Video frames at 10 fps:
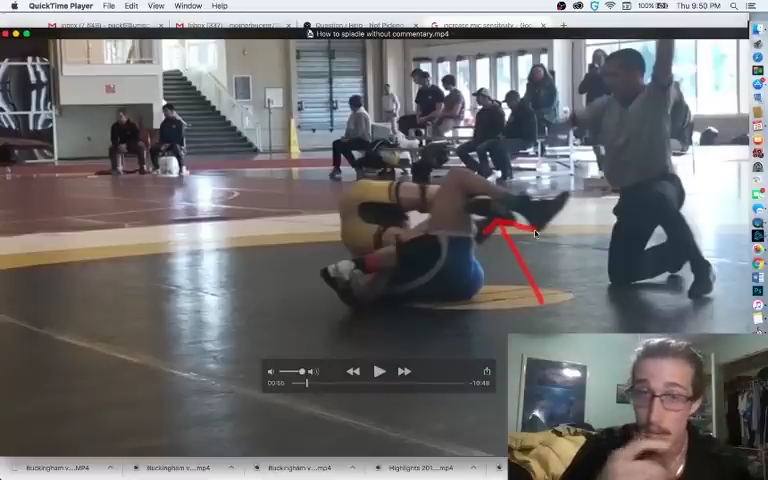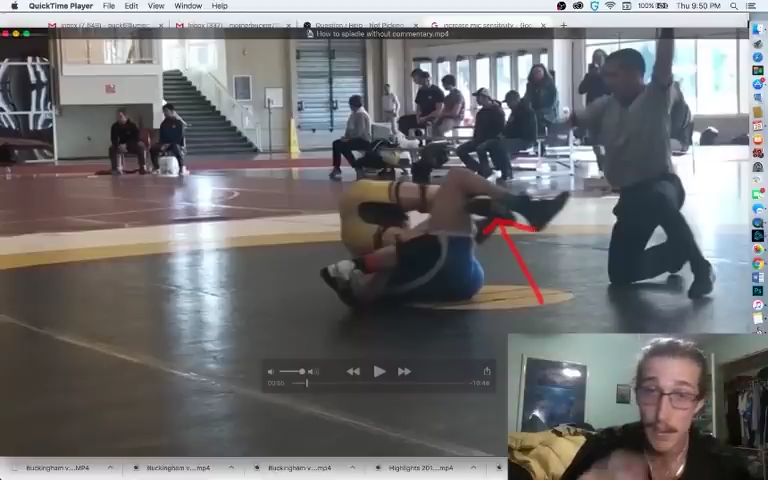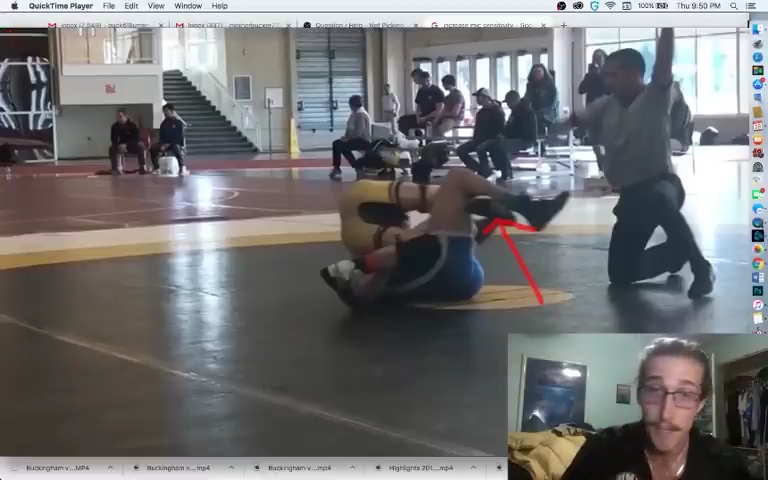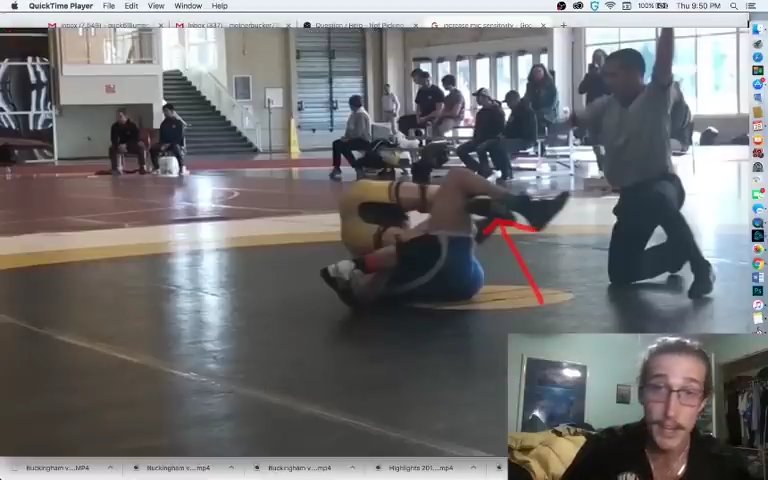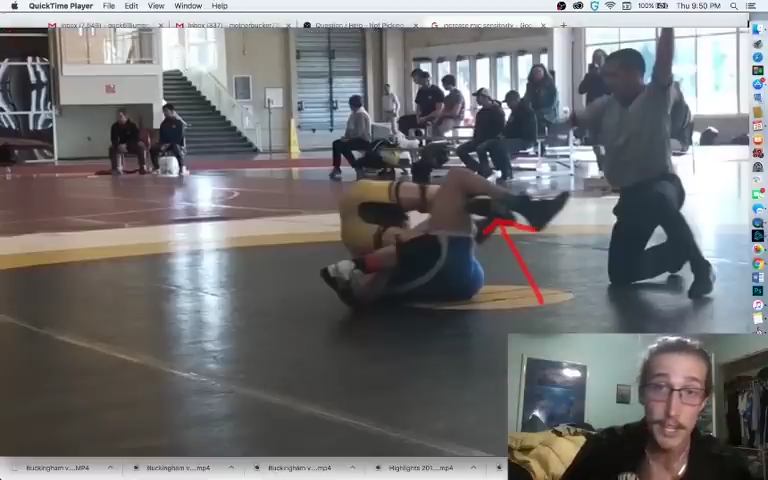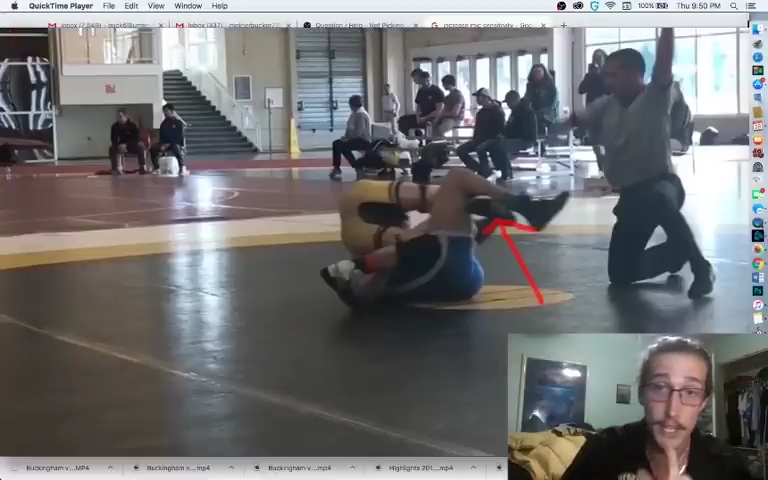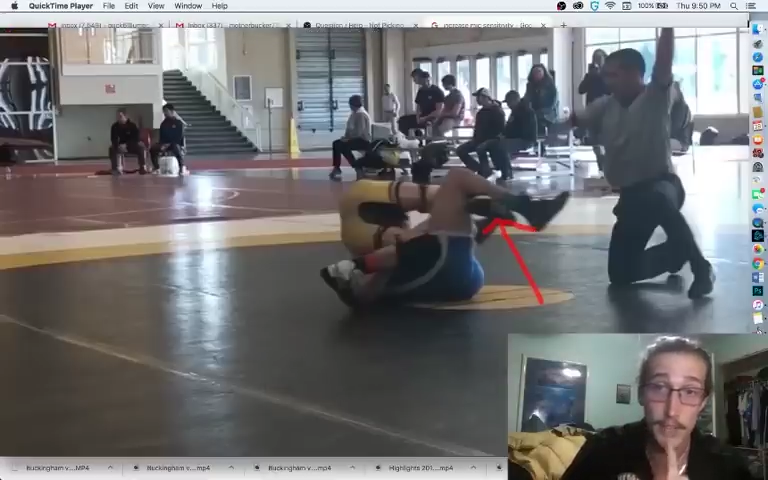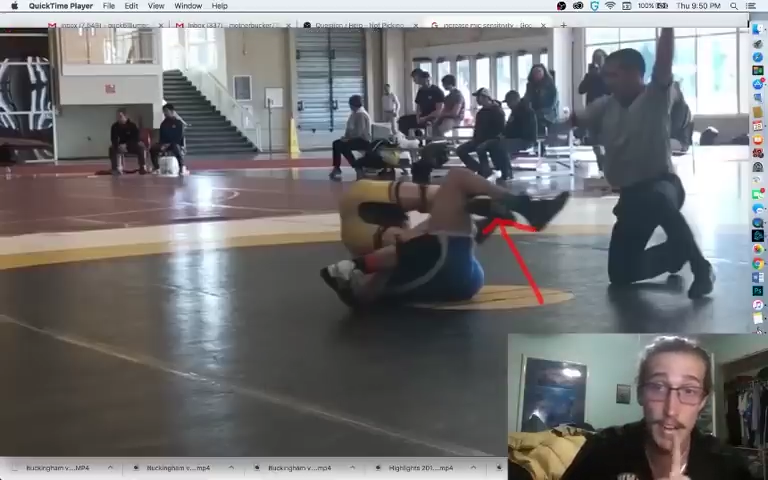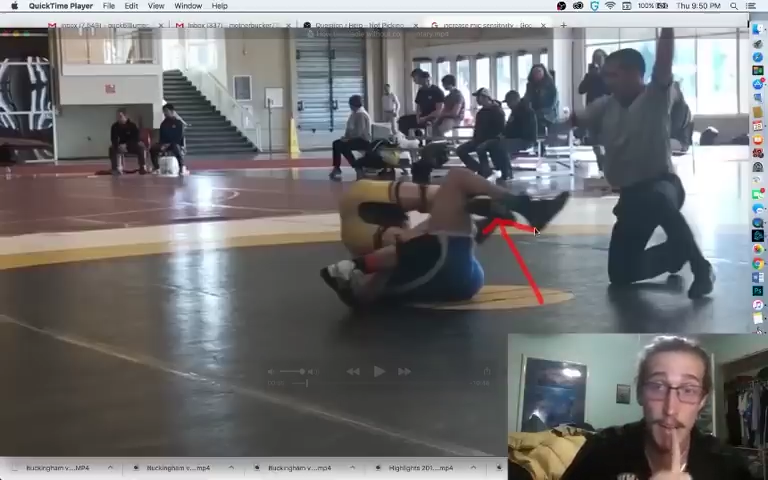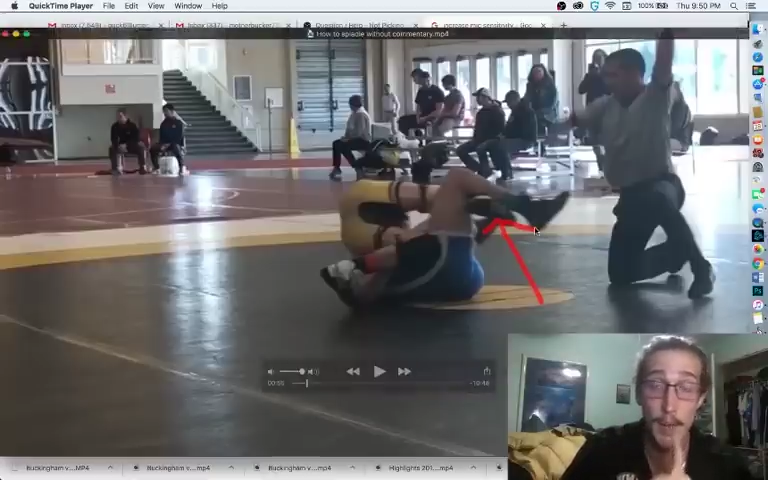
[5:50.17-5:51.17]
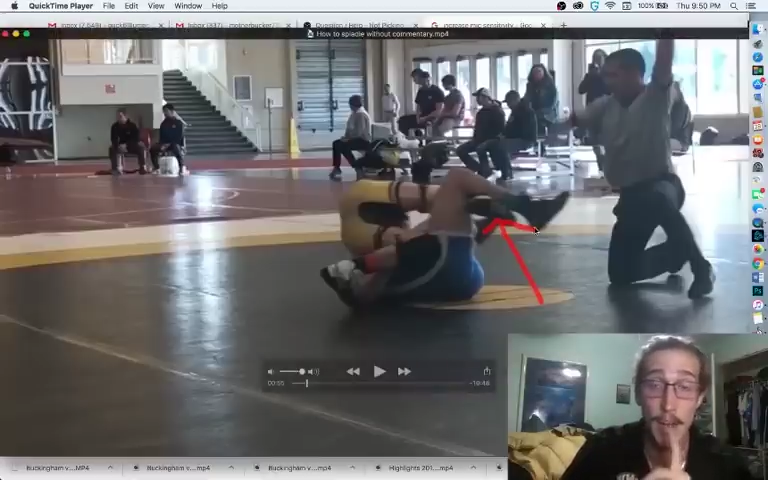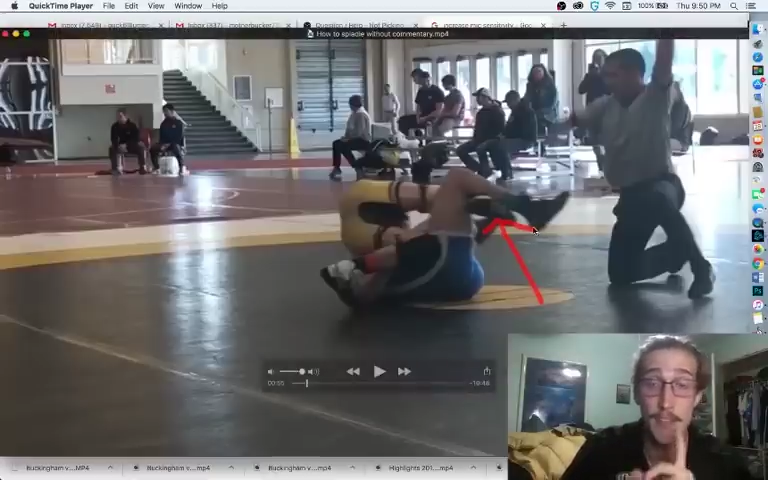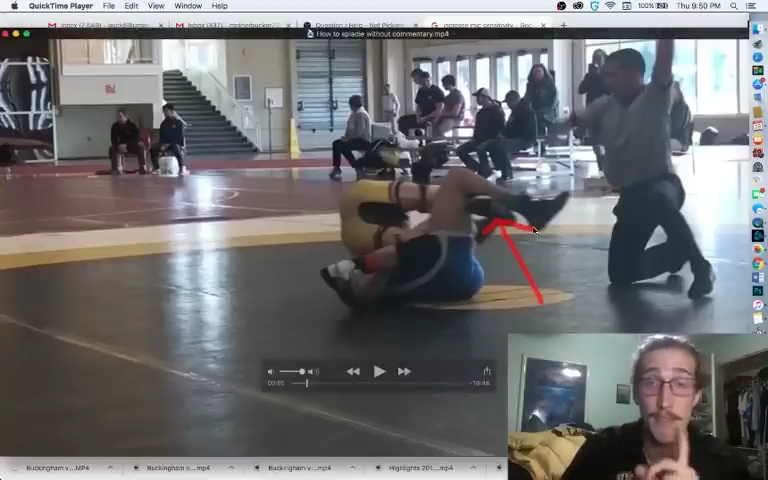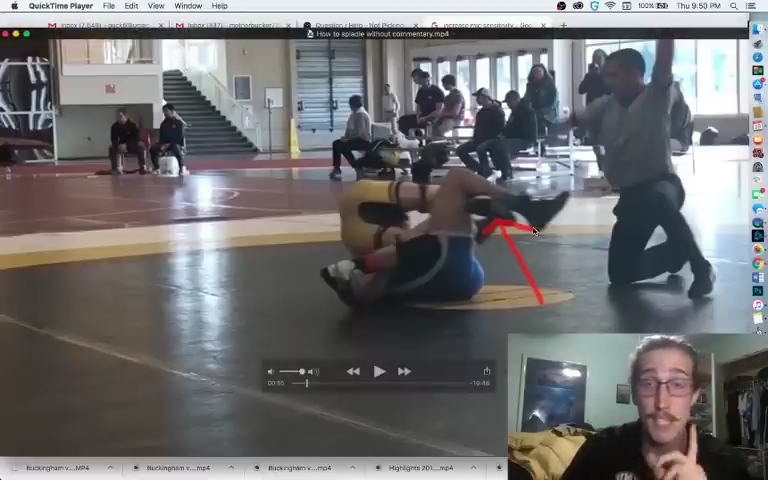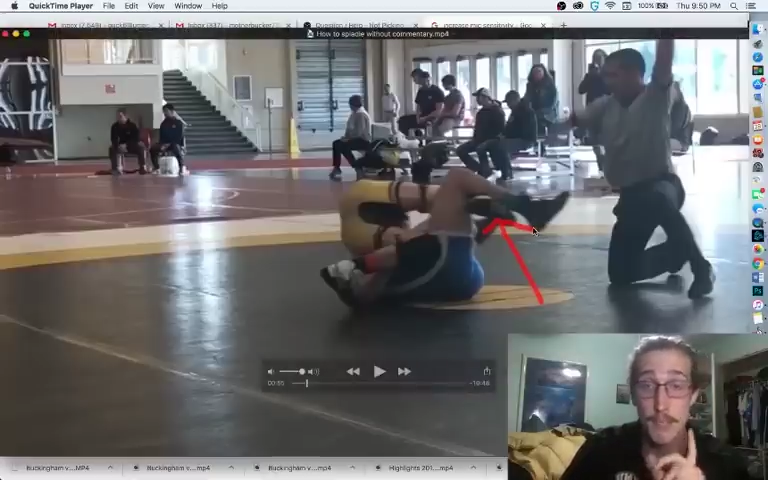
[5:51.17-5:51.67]
If I could have got my
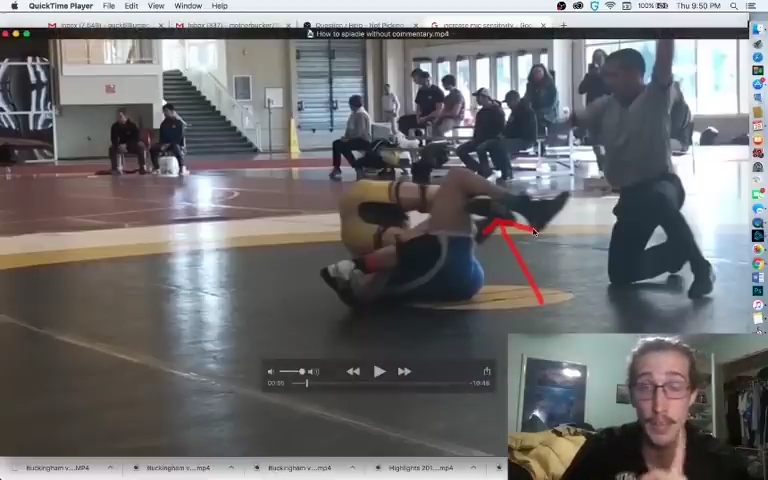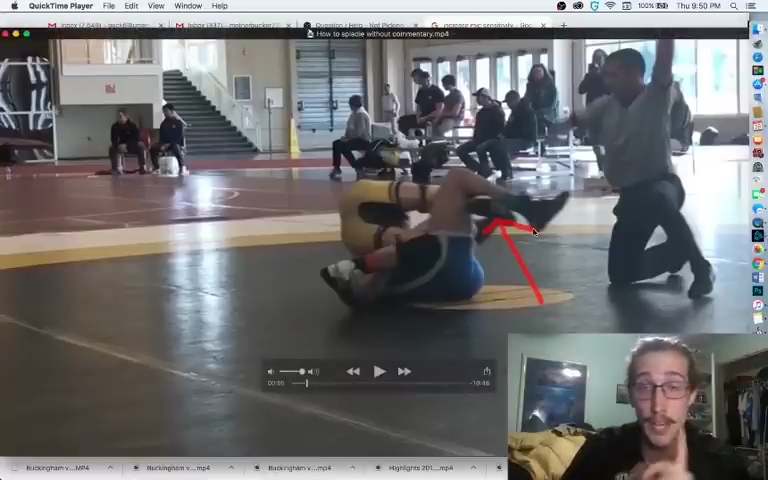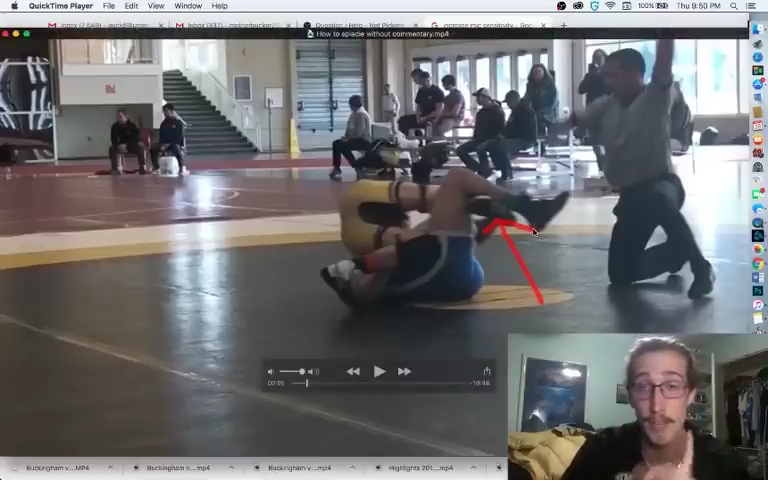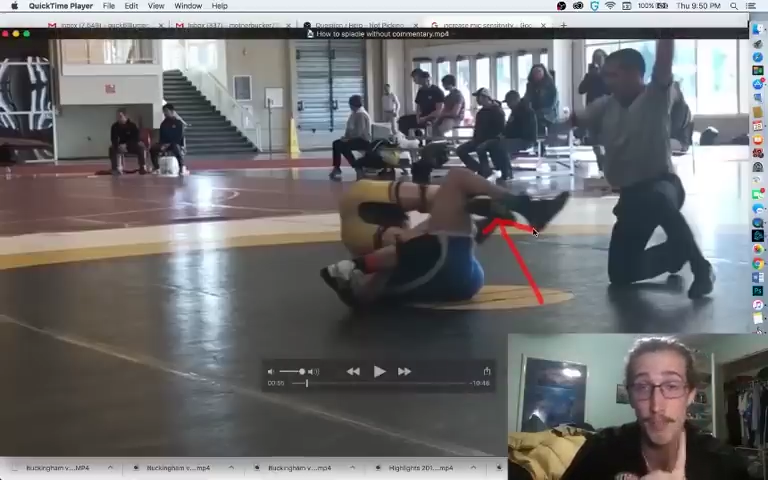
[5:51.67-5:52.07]
Spladle